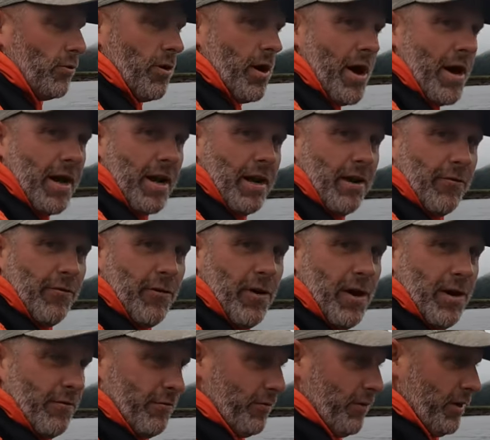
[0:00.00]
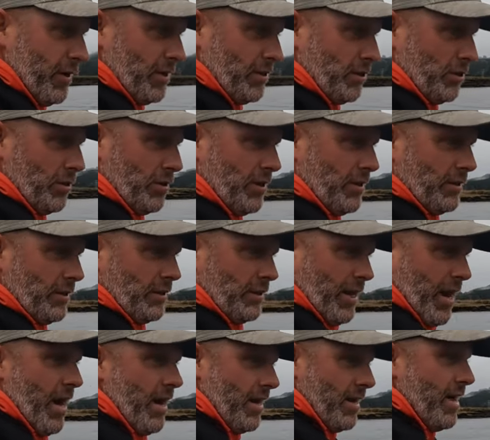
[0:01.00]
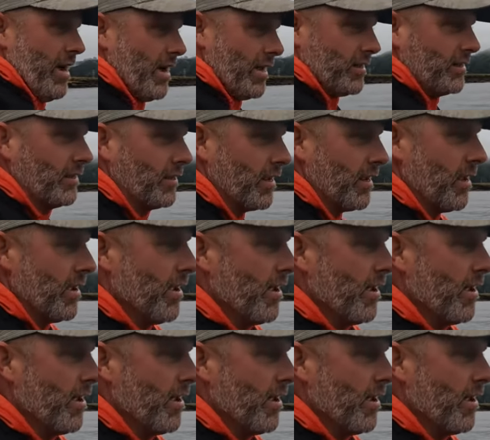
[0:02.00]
do I get a fight of fish, so this is kind of nice.